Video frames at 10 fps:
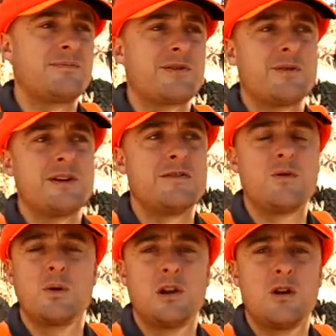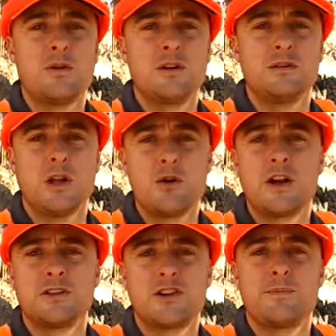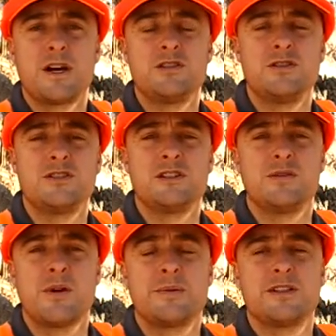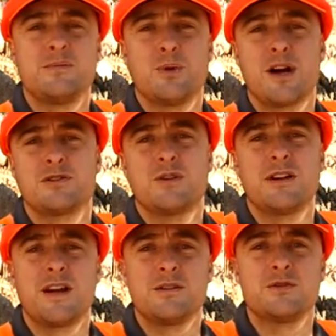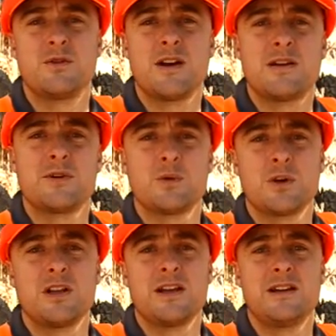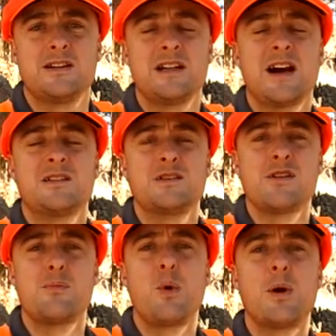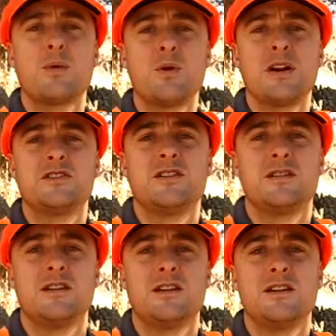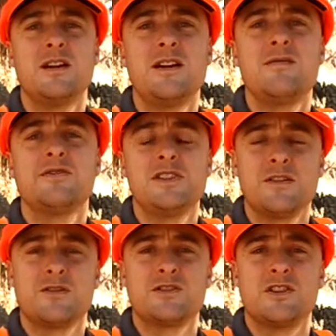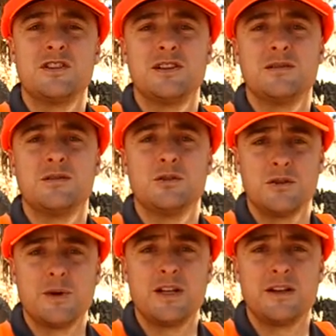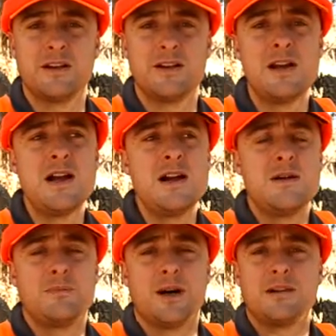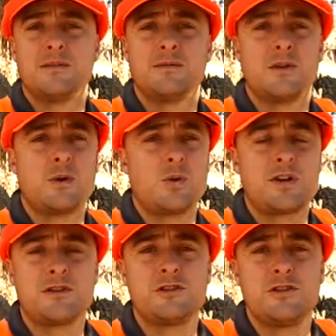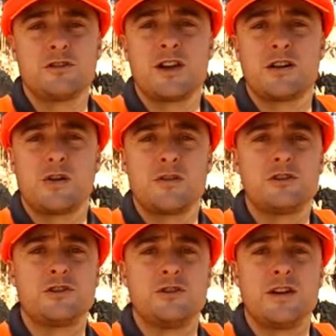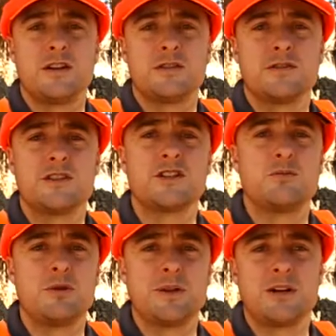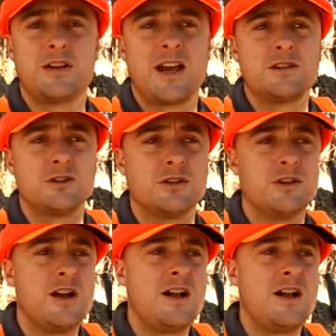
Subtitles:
3 to 4 loadings on my 260 Remington brass right now, so I haven't really gotten to the point where I see the difference in durability. But one of the shooters I know that's shooting 6mm Dasher